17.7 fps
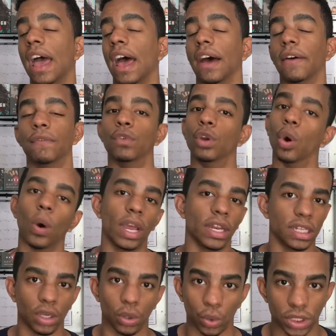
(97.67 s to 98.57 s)
have no
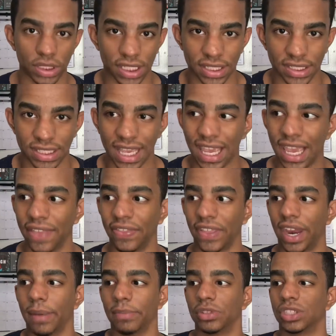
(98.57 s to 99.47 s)
idea what to say, and
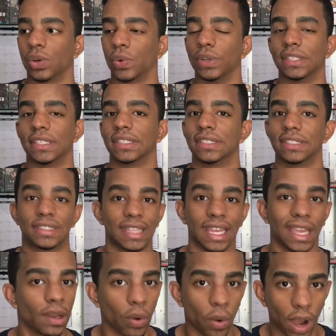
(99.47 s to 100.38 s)
then I'm just going to
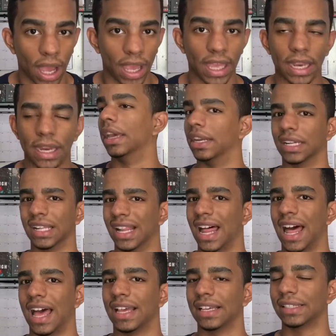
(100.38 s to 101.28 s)
stay quiet in
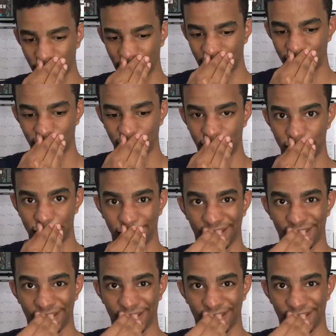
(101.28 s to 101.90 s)
class and